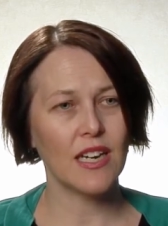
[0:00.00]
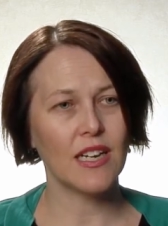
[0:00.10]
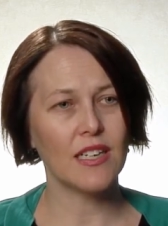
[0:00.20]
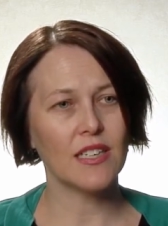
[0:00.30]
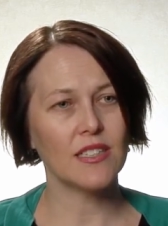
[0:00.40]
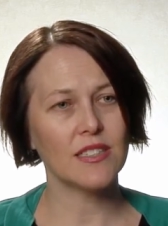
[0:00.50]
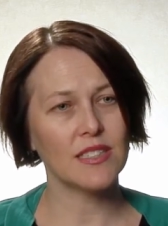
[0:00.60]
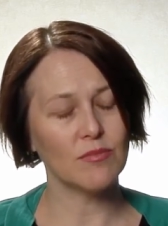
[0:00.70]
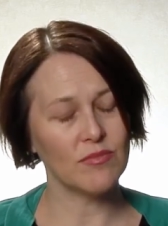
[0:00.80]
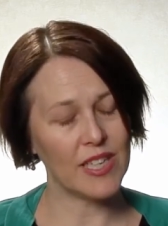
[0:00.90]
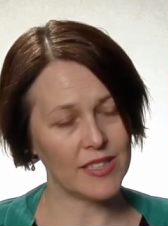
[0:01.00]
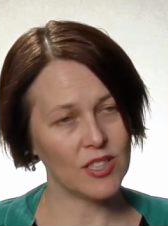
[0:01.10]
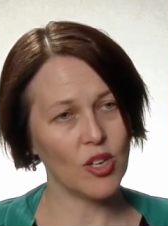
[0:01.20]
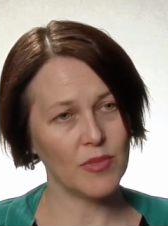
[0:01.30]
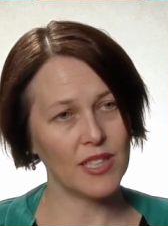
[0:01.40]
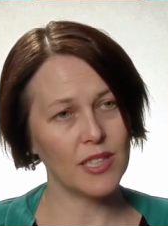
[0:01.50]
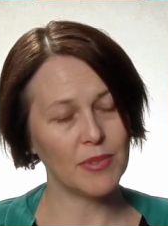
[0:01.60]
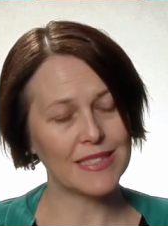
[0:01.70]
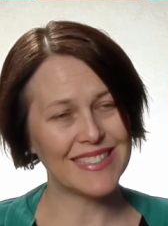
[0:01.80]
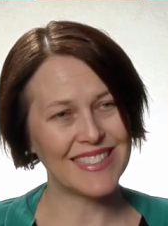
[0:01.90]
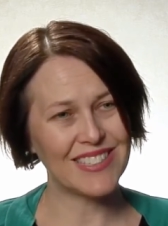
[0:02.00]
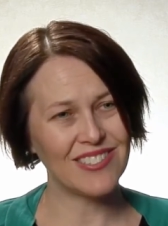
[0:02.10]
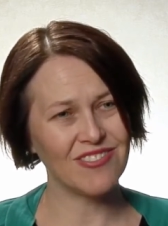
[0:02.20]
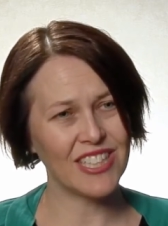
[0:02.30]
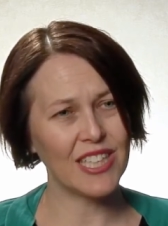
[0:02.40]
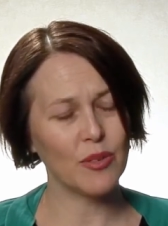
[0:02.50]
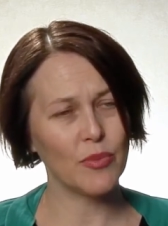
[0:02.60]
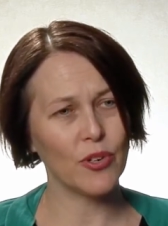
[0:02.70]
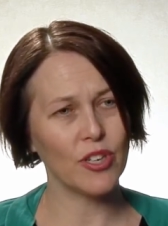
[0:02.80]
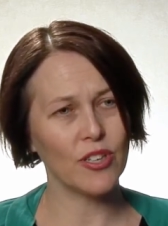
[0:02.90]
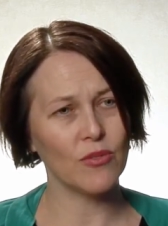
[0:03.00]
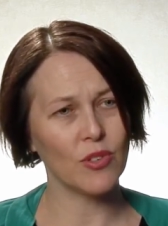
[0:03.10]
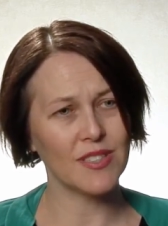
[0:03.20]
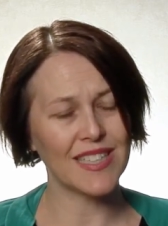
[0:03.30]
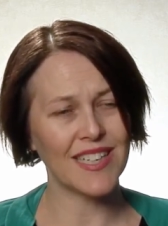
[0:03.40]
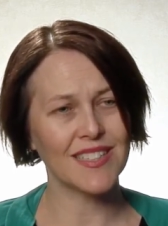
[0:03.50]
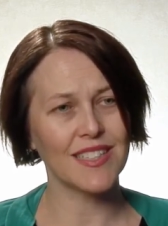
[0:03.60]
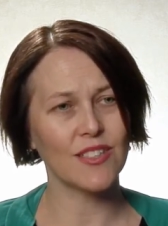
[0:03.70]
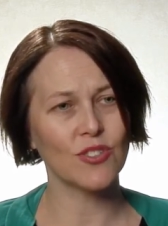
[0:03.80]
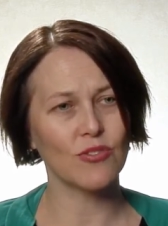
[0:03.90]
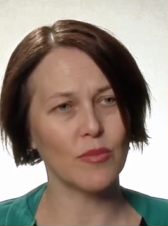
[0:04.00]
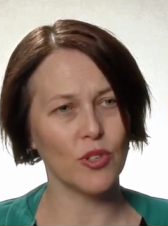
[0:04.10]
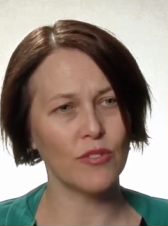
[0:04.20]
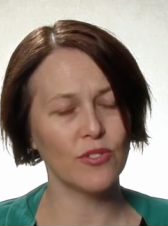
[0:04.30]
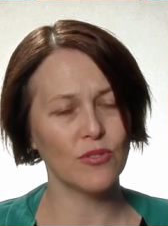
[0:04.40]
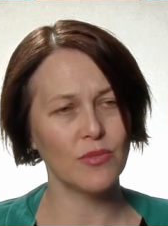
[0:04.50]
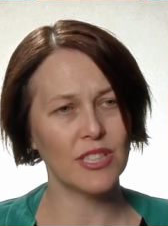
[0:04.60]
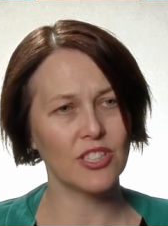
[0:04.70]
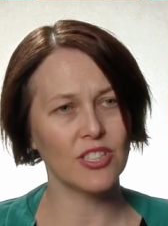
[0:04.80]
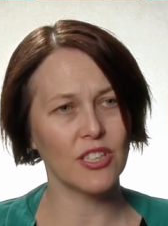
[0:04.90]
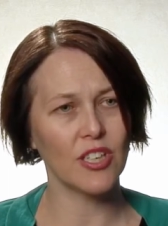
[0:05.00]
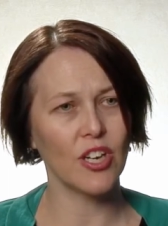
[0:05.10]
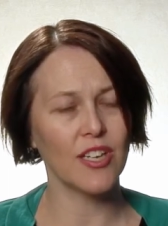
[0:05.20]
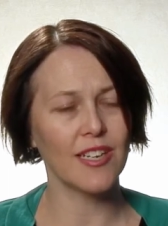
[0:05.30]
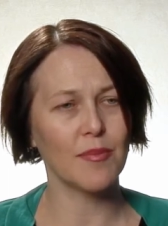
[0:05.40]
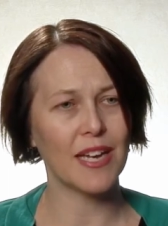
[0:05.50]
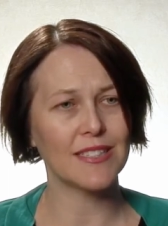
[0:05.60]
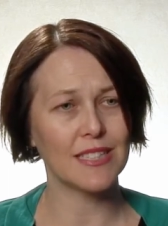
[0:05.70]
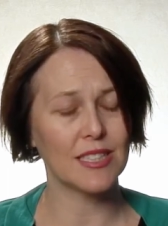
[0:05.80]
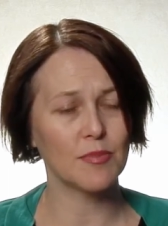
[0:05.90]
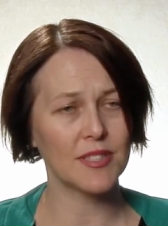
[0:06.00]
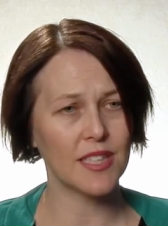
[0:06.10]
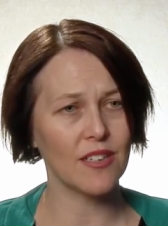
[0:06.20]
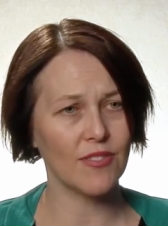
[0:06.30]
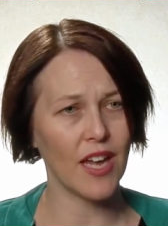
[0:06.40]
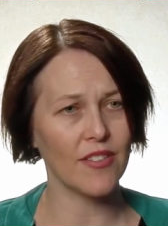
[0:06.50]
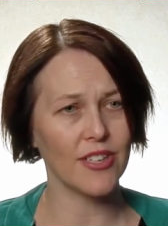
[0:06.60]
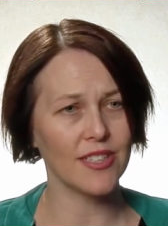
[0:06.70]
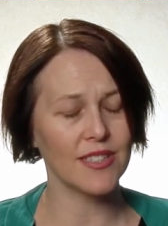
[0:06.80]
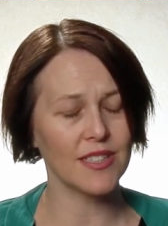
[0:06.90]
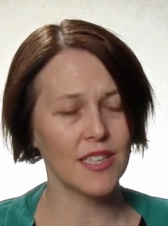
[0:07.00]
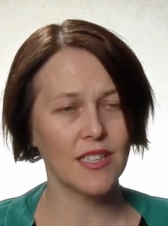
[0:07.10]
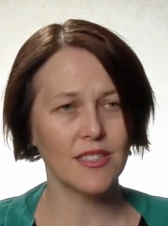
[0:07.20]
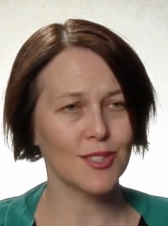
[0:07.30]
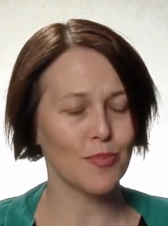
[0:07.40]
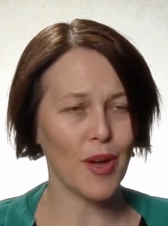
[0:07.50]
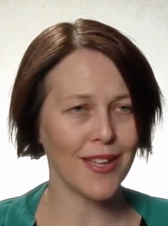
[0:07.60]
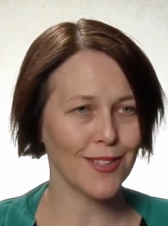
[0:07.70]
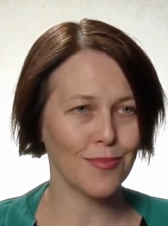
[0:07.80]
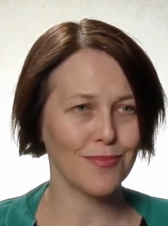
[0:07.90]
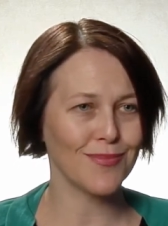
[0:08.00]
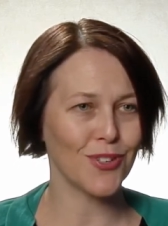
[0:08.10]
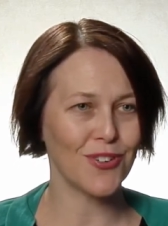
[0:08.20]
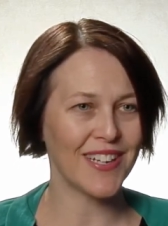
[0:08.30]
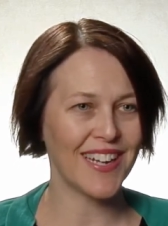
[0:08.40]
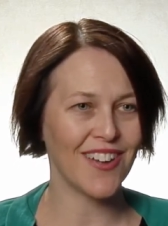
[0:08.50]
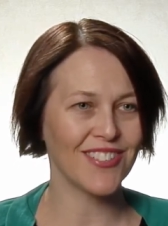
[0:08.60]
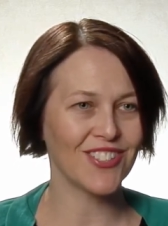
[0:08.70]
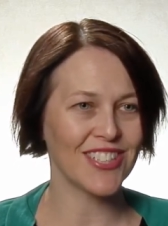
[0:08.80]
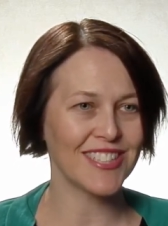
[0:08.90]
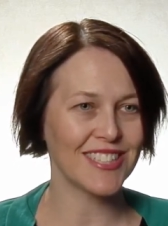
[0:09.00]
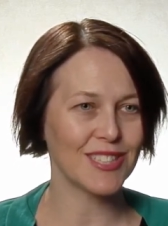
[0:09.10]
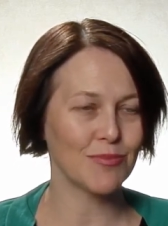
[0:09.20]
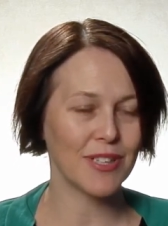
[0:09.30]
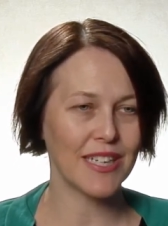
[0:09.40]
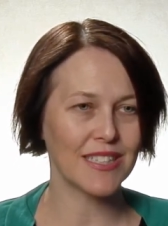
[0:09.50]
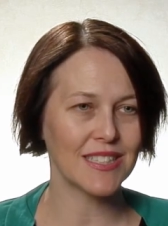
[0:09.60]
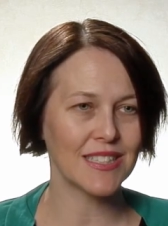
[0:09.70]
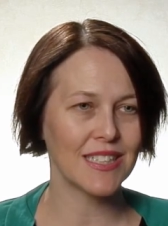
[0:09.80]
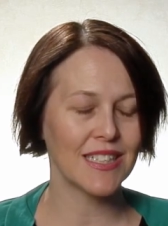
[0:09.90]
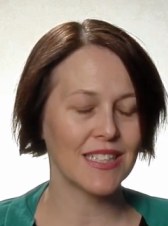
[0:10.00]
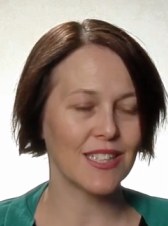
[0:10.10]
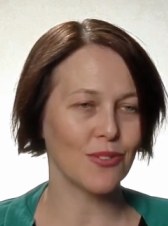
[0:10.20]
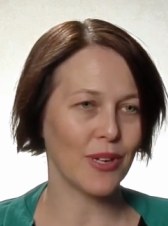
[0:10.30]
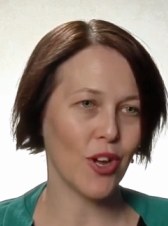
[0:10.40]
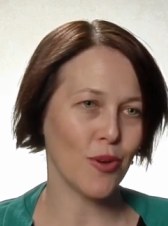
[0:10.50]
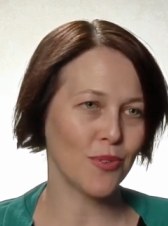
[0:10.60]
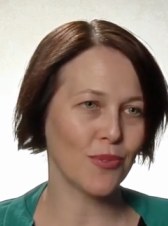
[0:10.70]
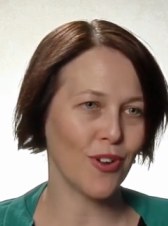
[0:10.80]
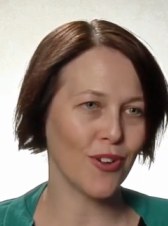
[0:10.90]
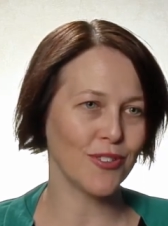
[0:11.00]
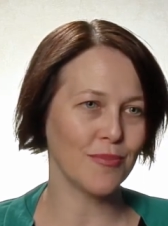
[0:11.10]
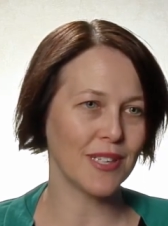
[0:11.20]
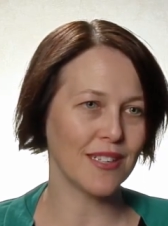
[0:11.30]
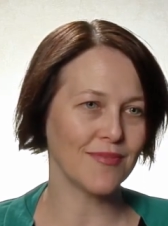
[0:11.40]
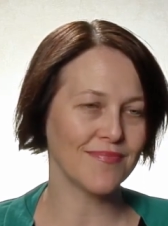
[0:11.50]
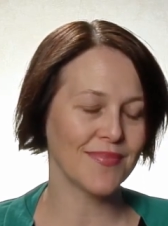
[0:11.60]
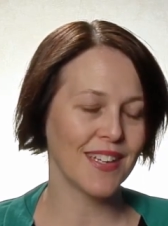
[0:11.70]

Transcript: Uh, less commonly, but still really important, was accidental removal, which occurred in about 6% of catheters, despite them already having dressings in place that we hoped would hold them in.